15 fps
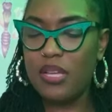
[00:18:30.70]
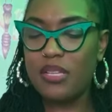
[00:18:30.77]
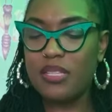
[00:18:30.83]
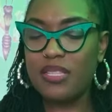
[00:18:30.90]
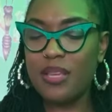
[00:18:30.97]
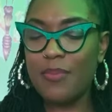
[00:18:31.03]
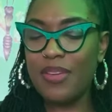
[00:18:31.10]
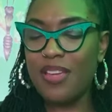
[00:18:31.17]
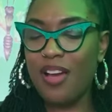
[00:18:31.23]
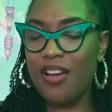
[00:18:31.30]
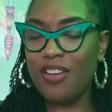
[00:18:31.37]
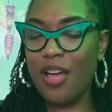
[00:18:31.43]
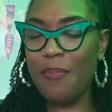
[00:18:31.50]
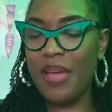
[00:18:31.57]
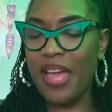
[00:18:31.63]
Some of
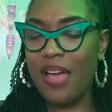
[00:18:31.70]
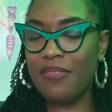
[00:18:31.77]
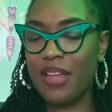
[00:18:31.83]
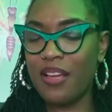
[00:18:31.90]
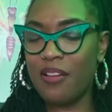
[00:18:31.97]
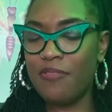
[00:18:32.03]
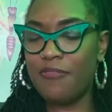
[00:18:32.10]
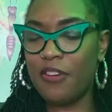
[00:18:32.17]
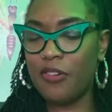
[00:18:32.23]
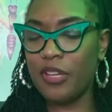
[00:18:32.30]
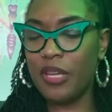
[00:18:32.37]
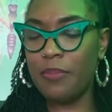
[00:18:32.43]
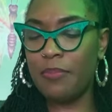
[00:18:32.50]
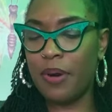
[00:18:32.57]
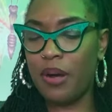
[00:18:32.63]
y'all may have like a
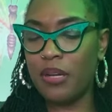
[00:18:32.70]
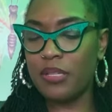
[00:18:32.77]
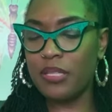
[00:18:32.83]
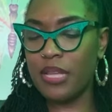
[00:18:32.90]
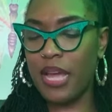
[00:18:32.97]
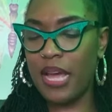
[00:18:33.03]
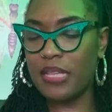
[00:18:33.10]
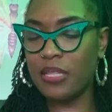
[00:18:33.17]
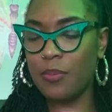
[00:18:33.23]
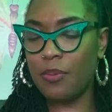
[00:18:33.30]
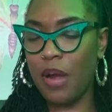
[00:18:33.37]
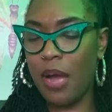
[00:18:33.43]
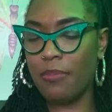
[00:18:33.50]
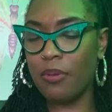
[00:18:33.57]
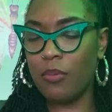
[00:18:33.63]
funky boss that has a
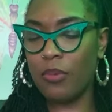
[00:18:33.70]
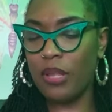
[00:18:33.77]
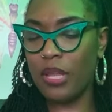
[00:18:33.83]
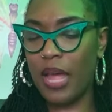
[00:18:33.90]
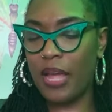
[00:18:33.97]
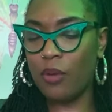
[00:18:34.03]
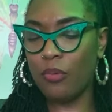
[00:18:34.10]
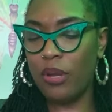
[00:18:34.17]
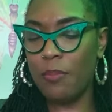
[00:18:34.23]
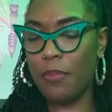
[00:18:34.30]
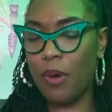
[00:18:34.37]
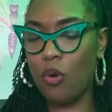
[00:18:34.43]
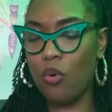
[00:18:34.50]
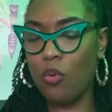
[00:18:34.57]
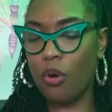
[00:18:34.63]
problem with like
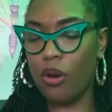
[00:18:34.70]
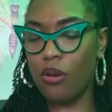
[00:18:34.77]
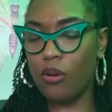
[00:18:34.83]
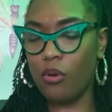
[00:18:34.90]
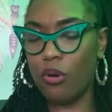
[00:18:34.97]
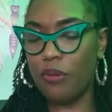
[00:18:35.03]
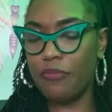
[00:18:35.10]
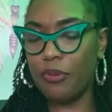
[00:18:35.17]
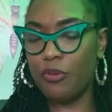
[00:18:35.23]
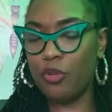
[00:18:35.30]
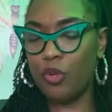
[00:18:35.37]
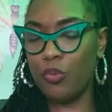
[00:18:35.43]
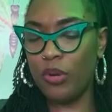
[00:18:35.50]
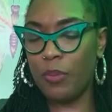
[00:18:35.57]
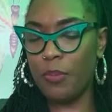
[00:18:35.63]
remote work, or if you
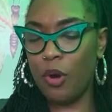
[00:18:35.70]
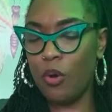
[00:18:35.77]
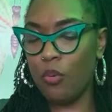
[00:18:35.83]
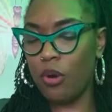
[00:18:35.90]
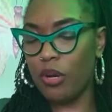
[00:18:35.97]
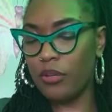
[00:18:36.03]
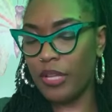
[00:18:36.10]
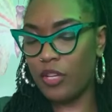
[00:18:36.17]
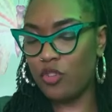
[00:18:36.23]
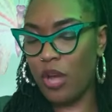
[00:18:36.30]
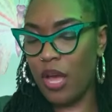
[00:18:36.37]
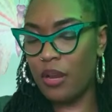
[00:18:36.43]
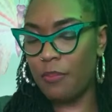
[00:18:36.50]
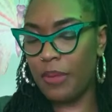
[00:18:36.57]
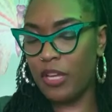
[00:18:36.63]
do remote work, they
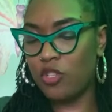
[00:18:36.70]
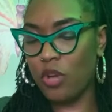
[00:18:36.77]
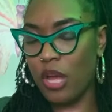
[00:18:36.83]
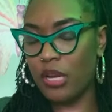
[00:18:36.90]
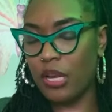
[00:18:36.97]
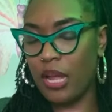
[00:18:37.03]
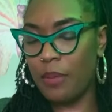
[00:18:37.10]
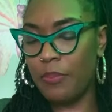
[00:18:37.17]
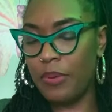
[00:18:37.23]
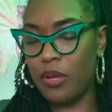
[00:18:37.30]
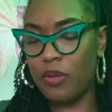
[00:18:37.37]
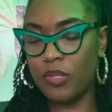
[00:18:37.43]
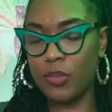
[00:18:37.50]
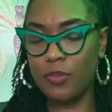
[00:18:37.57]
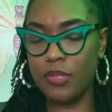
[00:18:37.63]
may try to like be
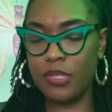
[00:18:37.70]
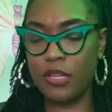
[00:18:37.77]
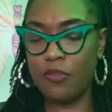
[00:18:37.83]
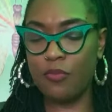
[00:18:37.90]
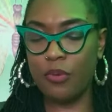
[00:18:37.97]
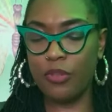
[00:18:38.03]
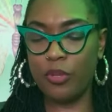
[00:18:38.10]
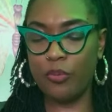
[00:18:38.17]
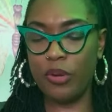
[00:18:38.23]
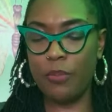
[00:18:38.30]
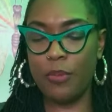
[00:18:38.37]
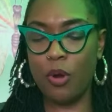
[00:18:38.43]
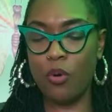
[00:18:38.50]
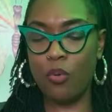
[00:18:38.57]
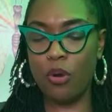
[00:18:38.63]
on some stuff with the
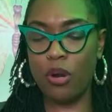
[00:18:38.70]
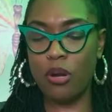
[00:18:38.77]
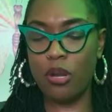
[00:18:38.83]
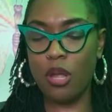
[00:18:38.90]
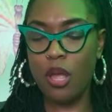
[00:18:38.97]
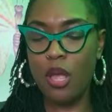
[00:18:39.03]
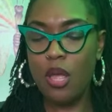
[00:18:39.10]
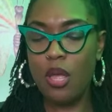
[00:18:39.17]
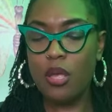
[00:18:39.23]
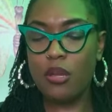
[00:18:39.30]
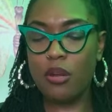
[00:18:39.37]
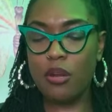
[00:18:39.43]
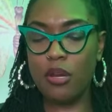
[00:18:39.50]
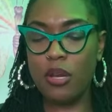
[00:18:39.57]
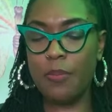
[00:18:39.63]
remote work.
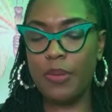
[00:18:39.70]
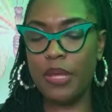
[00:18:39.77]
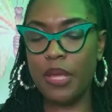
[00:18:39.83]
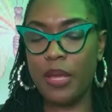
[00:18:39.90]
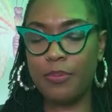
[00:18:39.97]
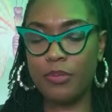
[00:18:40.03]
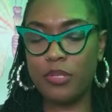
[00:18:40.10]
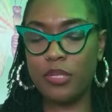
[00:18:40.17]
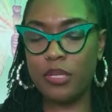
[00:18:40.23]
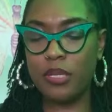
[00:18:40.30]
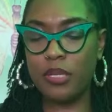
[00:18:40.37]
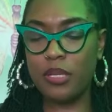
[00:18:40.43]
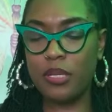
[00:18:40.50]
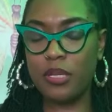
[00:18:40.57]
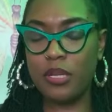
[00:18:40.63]
You're going to be able
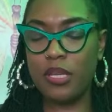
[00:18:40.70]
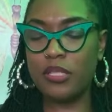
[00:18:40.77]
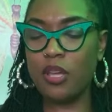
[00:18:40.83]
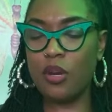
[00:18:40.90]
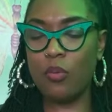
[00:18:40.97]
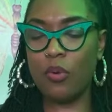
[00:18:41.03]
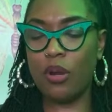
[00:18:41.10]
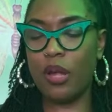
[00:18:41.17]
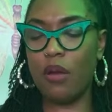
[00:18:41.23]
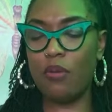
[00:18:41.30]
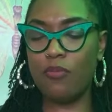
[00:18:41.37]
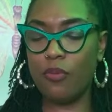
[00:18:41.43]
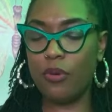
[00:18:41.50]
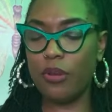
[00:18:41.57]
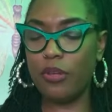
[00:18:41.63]
to, it's going to work
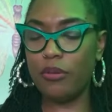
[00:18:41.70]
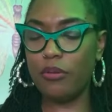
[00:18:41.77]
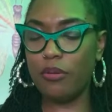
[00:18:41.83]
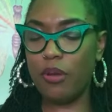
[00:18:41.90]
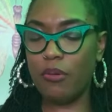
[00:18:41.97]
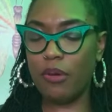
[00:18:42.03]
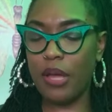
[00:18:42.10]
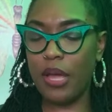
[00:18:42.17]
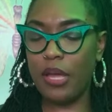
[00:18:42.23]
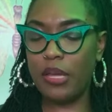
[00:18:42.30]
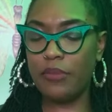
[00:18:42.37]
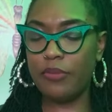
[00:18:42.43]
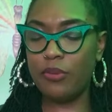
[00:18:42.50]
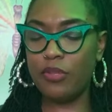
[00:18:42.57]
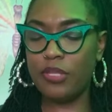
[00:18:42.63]
out for you, okay?
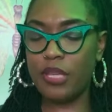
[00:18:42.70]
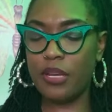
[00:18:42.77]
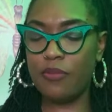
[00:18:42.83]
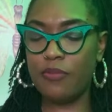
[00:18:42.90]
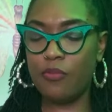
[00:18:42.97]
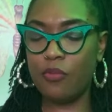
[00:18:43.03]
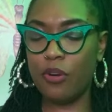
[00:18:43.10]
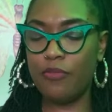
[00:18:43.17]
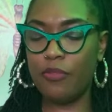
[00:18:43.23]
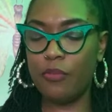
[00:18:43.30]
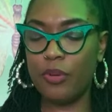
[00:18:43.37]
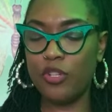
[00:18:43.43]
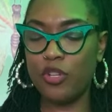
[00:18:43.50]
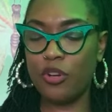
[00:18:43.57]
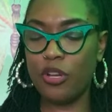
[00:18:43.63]
If you set it forth of
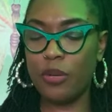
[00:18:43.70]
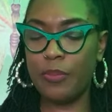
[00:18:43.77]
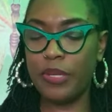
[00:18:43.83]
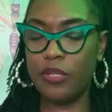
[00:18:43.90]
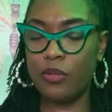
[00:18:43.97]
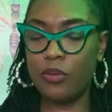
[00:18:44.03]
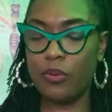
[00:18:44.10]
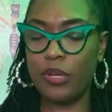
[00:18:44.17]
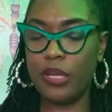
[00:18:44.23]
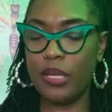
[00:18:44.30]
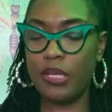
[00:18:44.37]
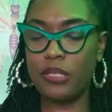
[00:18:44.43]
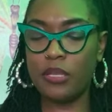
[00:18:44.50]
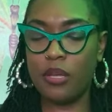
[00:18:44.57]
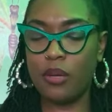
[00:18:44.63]
what you're going to be doing,
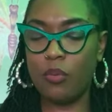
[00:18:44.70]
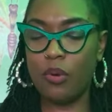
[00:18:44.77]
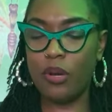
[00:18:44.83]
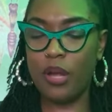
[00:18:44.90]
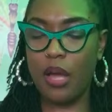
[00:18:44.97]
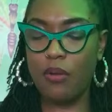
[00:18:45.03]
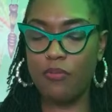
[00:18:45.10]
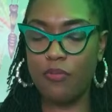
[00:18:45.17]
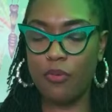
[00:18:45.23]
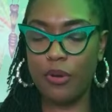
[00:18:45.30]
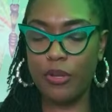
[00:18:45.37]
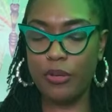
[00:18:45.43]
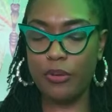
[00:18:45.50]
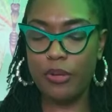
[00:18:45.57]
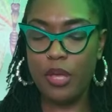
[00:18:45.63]
it's going to work out for
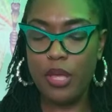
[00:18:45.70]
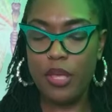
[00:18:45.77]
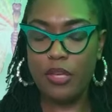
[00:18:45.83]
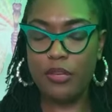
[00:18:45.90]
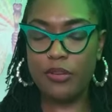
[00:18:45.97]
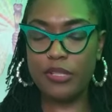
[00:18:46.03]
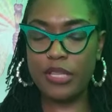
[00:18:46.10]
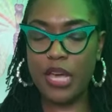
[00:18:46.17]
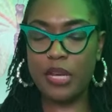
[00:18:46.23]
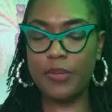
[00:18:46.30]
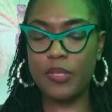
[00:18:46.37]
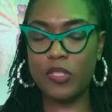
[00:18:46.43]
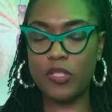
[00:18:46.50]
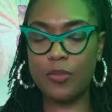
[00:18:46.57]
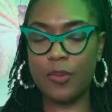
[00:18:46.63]
you. You just got to
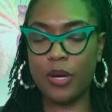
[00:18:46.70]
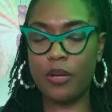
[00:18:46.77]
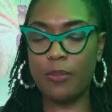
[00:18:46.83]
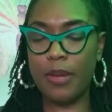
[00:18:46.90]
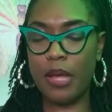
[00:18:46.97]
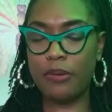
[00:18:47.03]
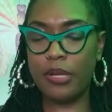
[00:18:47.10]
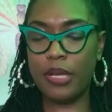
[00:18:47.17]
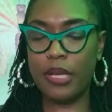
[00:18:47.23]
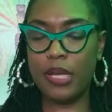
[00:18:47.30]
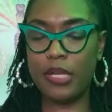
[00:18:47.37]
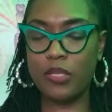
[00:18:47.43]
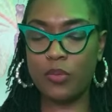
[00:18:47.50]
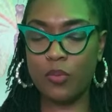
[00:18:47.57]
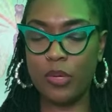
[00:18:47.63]
be smart about it
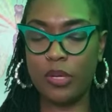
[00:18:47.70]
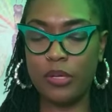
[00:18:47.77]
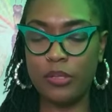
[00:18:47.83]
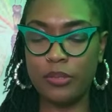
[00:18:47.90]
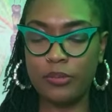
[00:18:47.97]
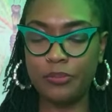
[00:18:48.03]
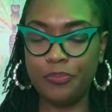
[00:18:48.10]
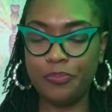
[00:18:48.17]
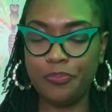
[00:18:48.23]
as well.